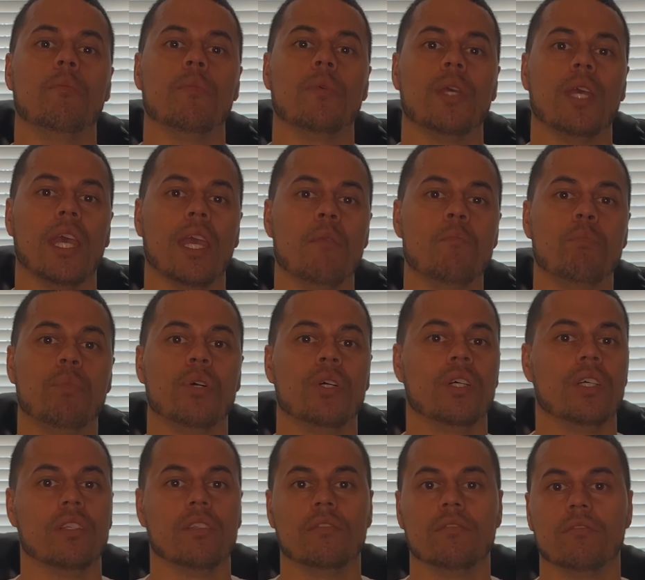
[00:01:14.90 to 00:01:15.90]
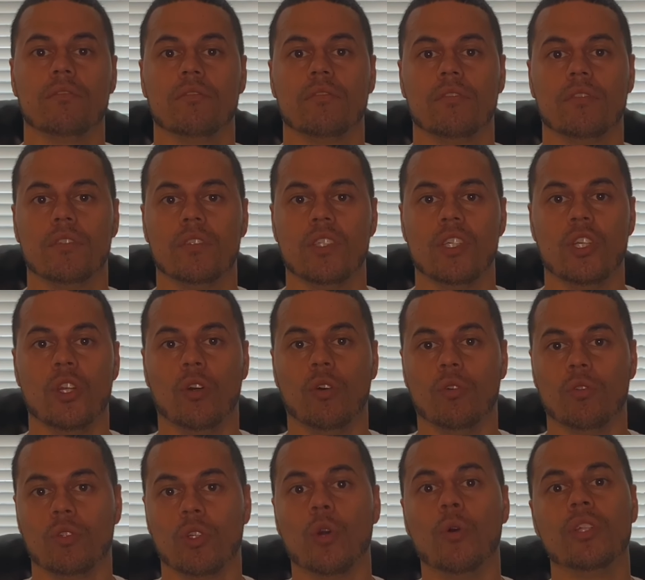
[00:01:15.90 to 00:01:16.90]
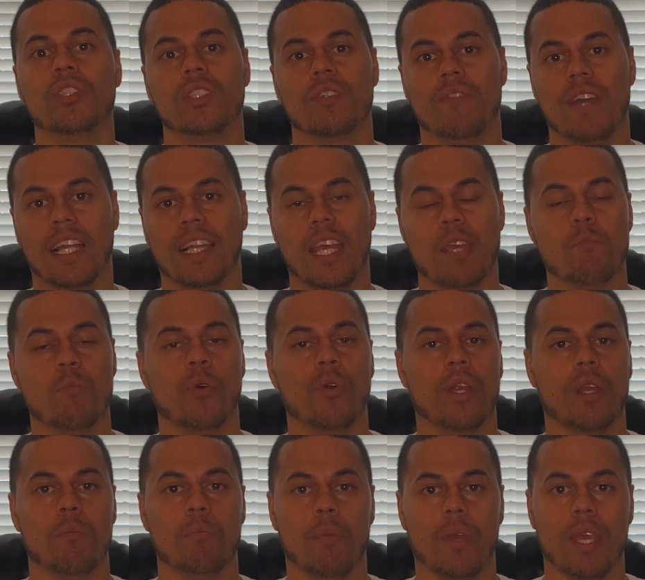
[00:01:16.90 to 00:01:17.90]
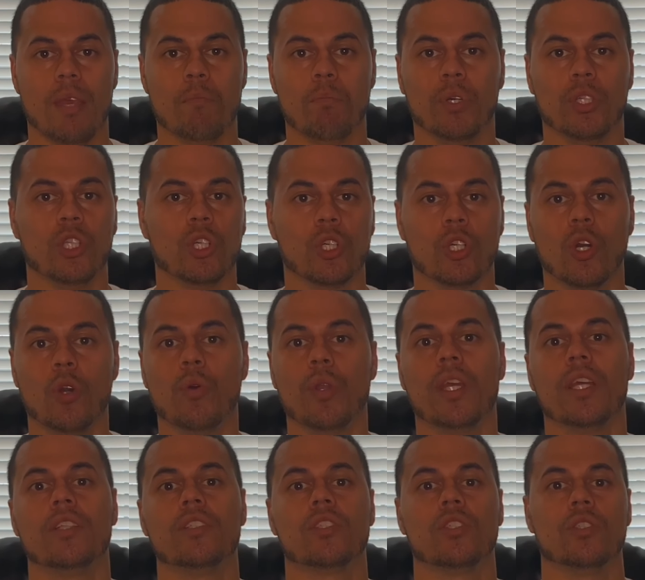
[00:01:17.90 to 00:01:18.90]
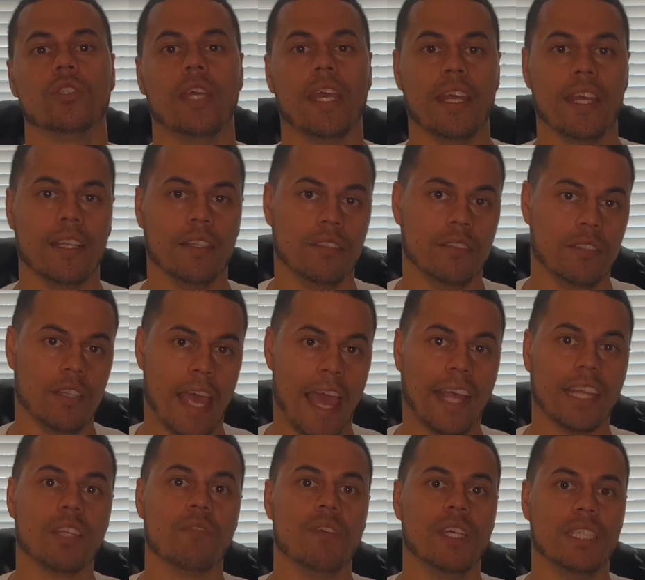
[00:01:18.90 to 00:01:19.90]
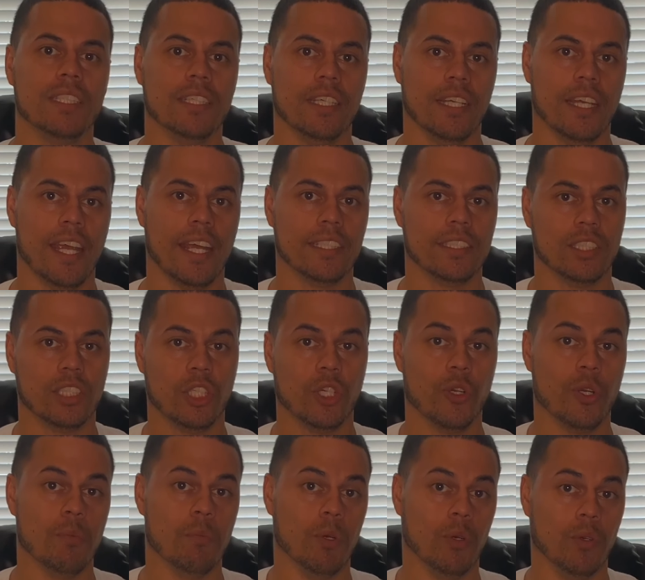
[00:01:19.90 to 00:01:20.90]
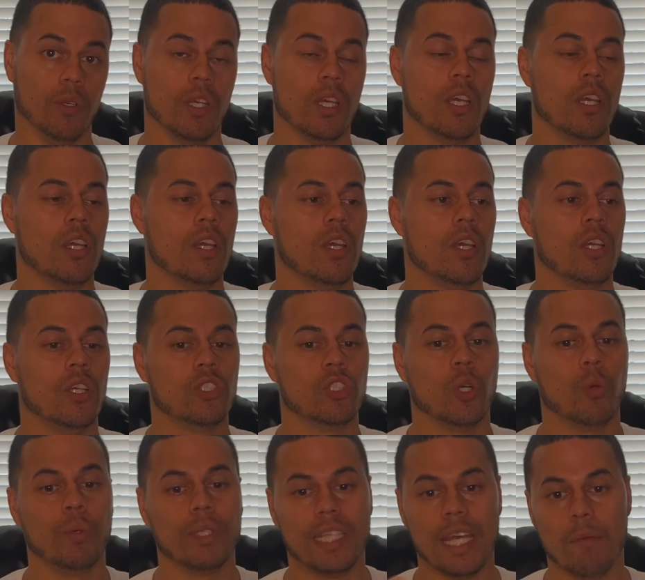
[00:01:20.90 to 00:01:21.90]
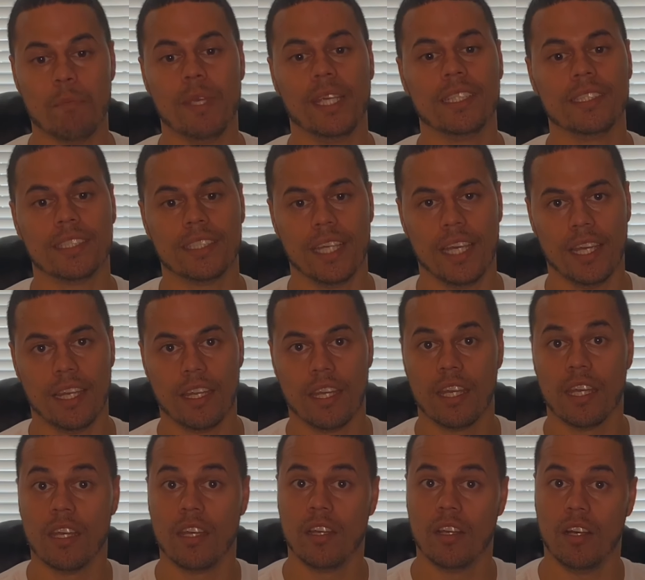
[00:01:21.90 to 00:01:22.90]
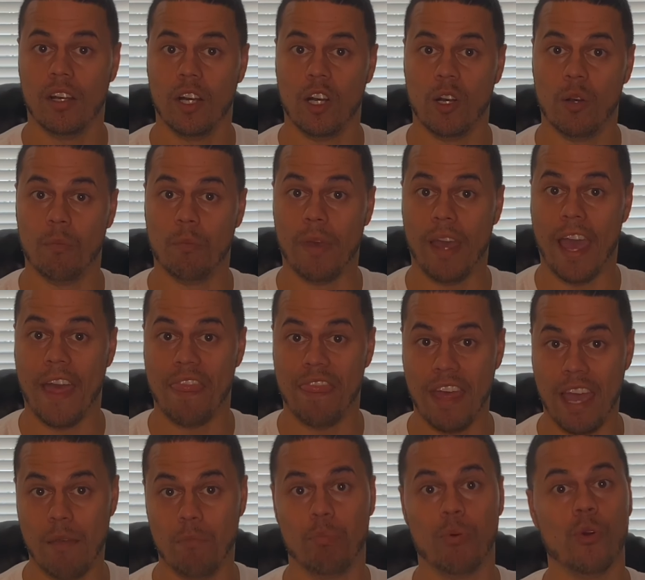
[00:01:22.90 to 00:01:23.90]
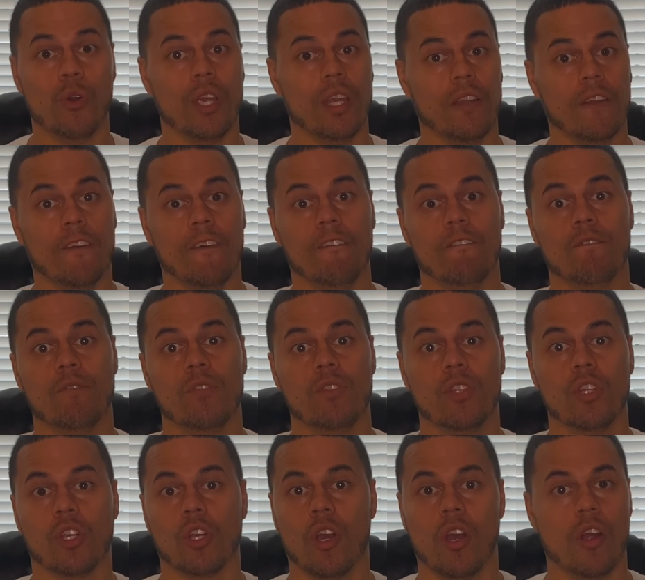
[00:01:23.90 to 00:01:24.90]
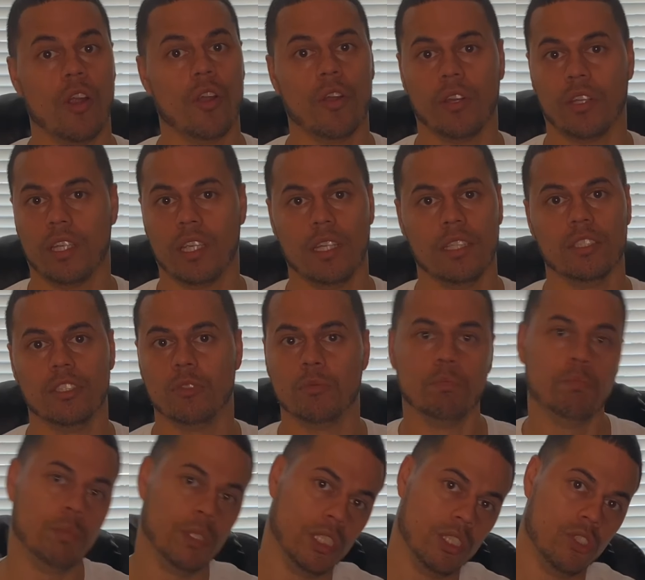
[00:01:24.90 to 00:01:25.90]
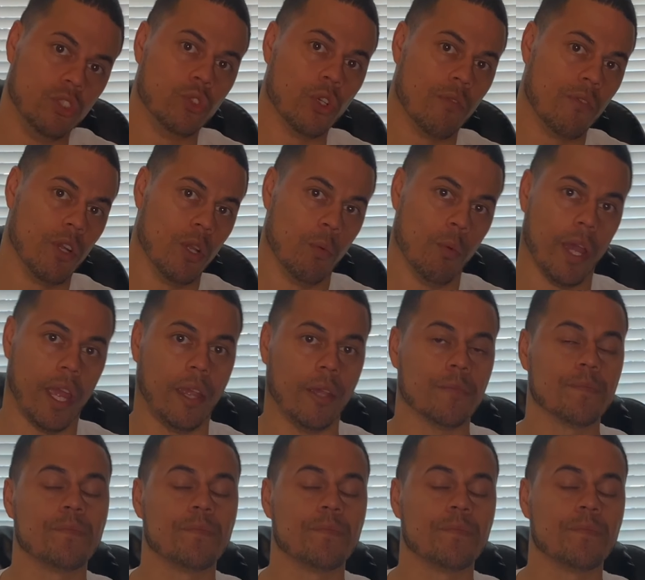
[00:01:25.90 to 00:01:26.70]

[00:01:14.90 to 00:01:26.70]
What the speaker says: input, go into valet mode and input the code in to activate the enhanced security mode. So with that being said, at that point, the car can be driven away.